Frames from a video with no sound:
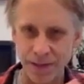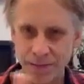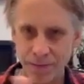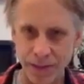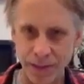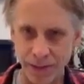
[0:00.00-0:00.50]

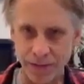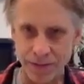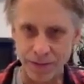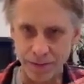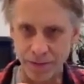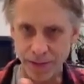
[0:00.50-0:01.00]
we can also
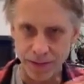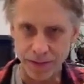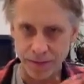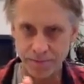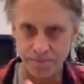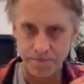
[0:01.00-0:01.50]
do
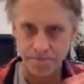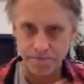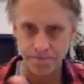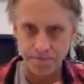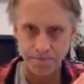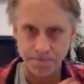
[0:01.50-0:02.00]
this.
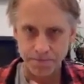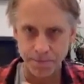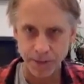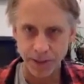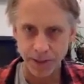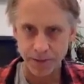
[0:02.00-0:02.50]

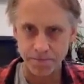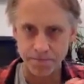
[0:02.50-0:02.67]
Okay?